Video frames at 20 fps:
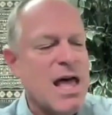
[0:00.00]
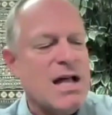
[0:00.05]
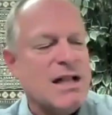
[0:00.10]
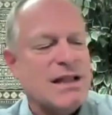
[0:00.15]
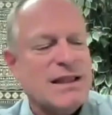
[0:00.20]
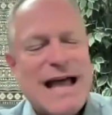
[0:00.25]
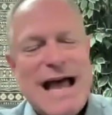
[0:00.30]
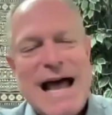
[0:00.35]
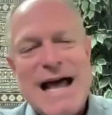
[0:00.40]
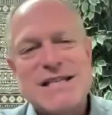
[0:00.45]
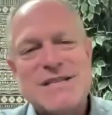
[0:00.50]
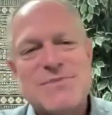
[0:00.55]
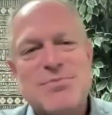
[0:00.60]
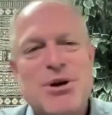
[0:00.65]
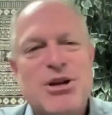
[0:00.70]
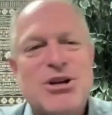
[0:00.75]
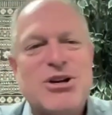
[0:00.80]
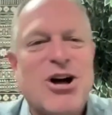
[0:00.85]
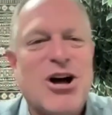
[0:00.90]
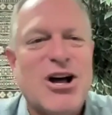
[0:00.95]
Last
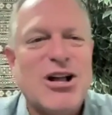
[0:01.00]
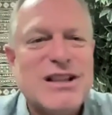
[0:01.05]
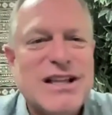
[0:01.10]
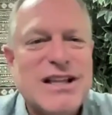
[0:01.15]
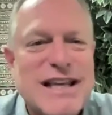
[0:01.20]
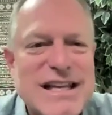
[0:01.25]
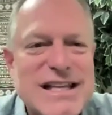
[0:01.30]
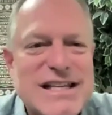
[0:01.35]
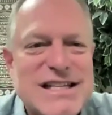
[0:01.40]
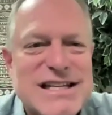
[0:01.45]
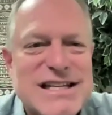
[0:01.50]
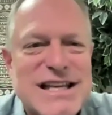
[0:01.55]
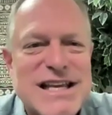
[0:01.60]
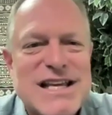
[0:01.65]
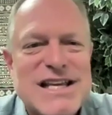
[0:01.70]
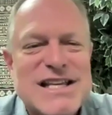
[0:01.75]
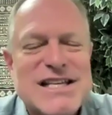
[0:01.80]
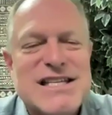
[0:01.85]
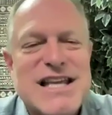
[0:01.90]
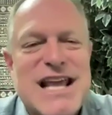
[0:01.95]
but not least
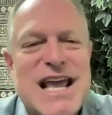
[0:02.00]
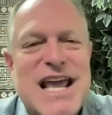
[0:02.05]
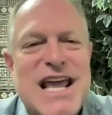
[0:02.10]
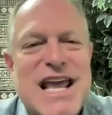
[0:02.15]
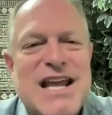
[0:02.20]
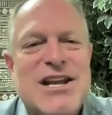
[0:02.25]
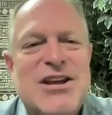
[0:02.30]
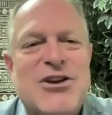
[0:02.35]
is an